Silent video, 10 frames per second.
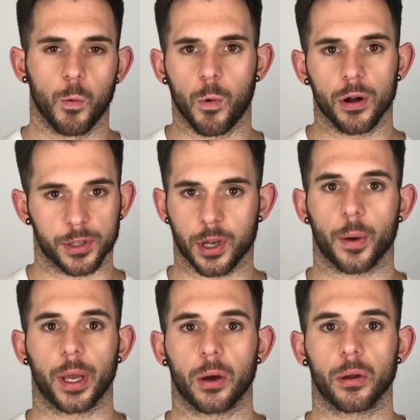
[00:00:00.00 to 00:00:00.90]
What's
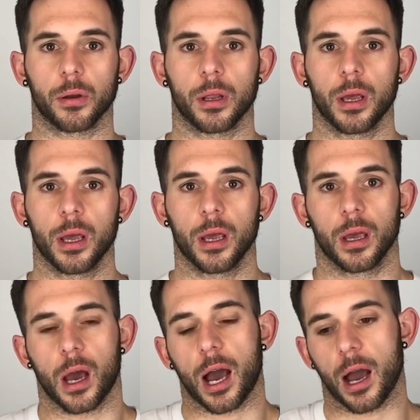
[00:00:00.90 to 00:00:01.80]
going on?
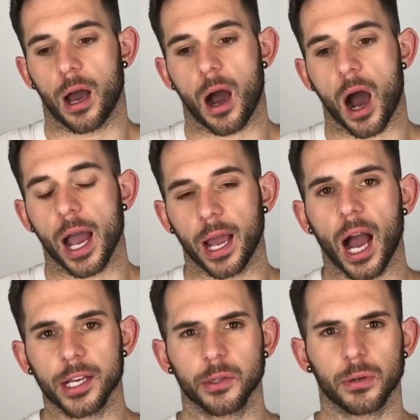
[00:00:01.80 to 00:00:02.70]

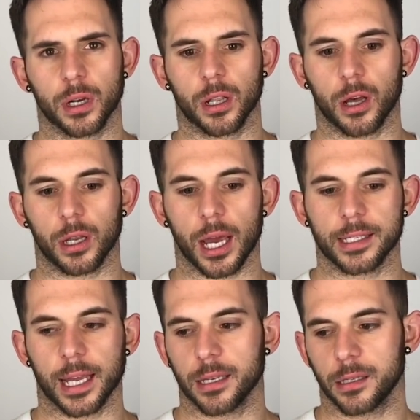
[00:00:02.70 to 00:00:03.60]
I do it a lot. I
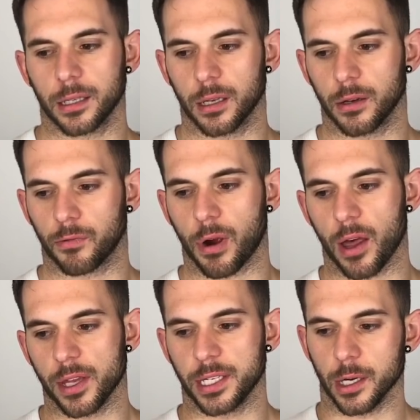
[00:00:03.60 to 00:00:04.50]
tend to
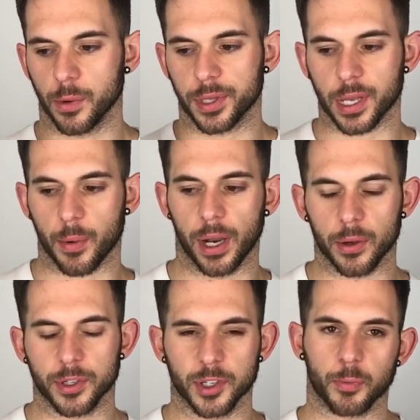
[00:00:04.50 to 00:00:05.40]
rather deal with someone
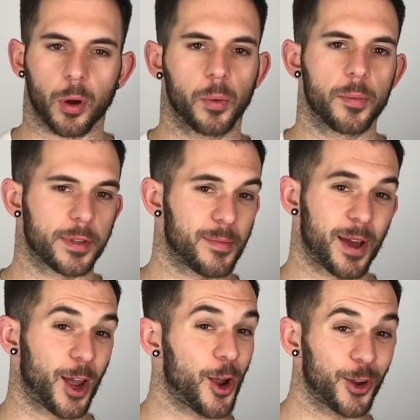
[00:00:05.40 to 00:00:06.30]
else's problems than
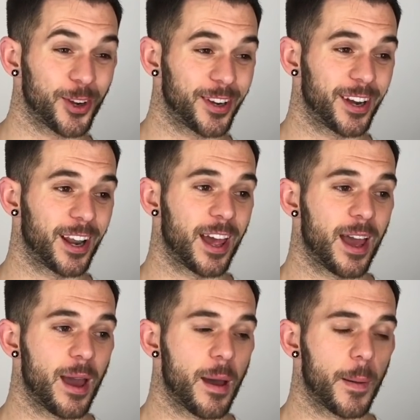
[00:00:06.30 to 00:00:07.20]
my own,
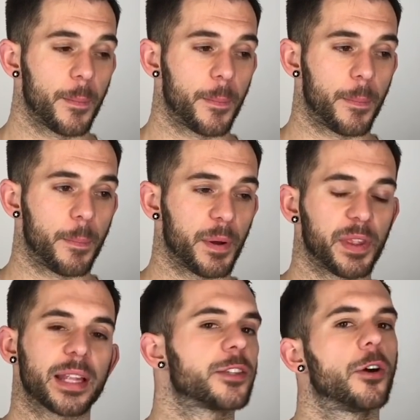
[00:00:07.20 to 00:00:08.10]
but
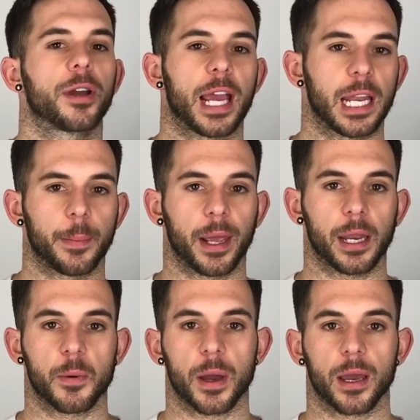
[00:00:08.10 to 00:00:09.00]
that's not getting me
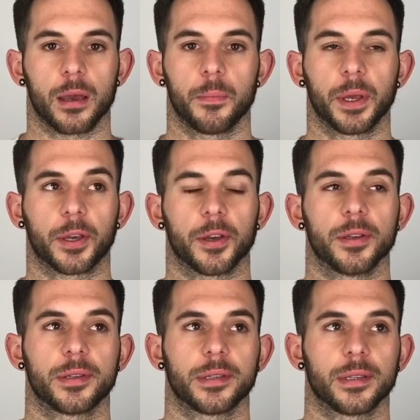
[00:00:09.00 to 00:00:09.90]
anywhere,
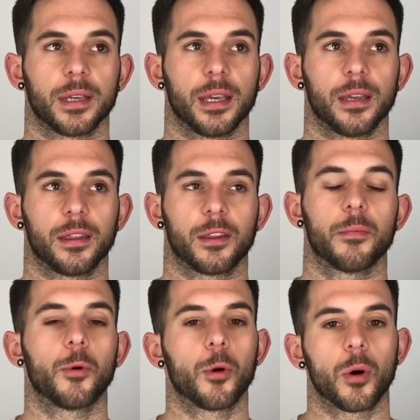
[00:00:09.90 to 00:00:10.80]
because the
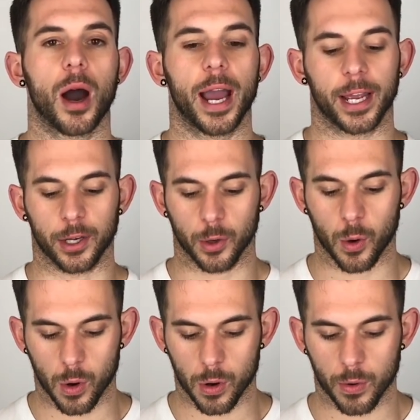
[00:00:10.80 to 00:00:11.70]
more I
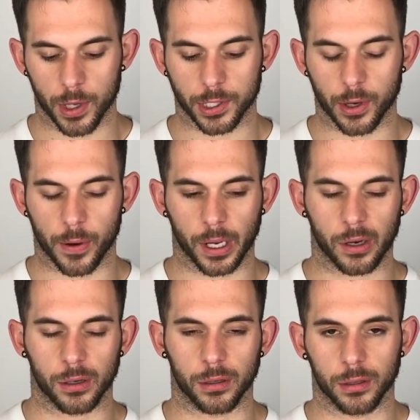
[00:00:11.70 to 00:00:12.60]
ignore what's going
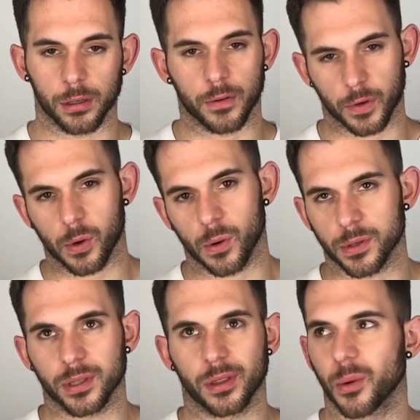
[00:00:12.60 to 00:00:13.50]
on, of
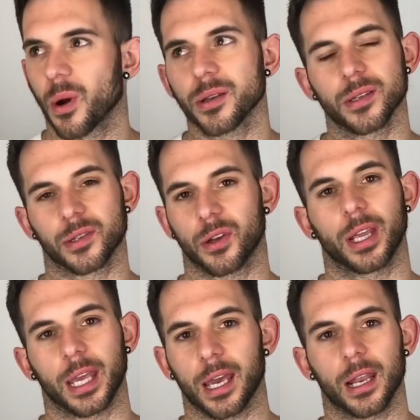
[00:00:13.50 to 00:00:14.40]
course, the worse it's gonna
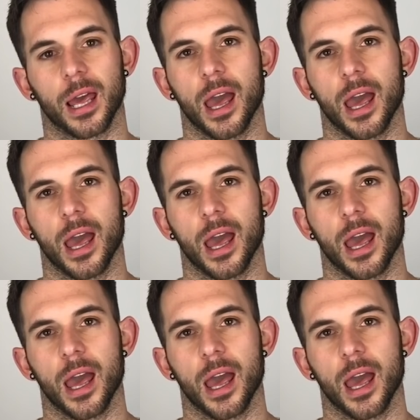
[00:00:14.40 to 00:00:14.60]
get.